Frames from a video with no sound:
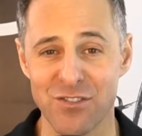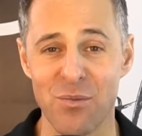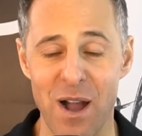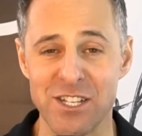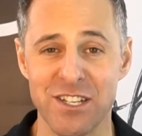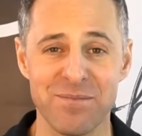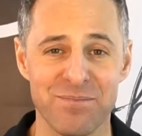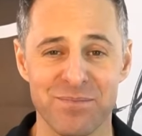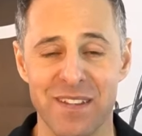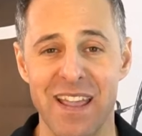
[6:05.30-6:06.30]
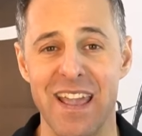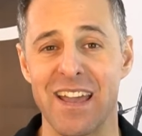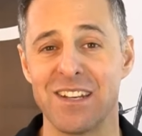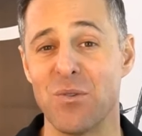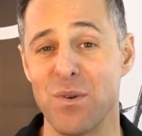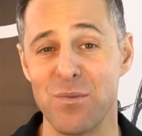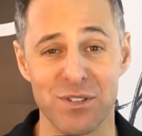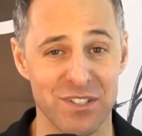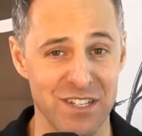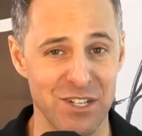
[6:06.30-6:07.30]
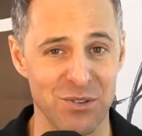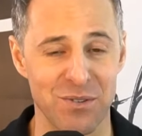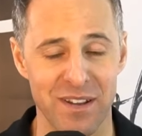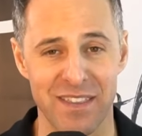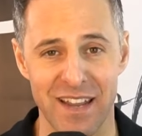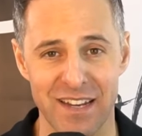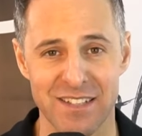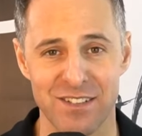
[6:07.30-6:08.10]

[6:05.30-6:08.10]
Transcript: for watching. And we will see you in the next